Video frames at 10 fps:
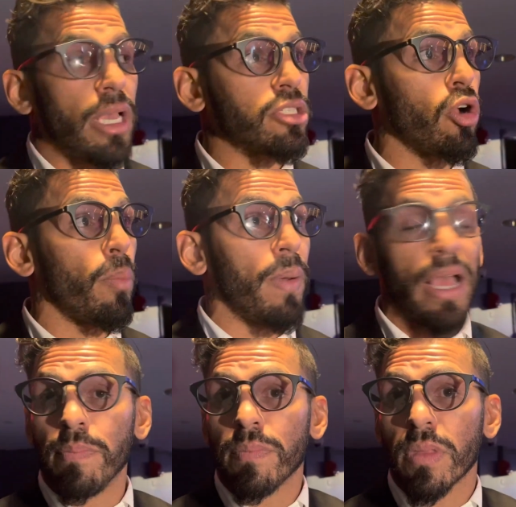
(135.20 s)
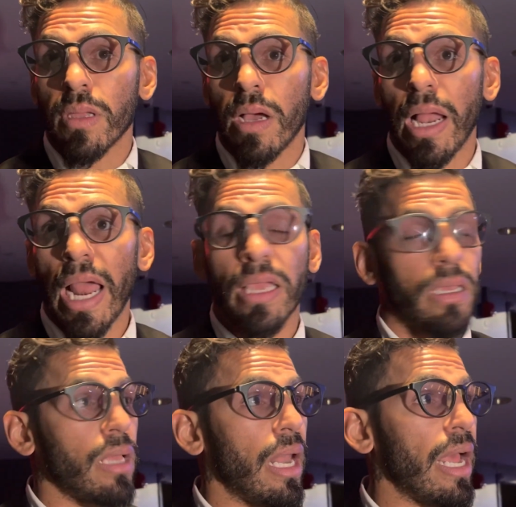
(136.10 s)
It's good plan. I like it. I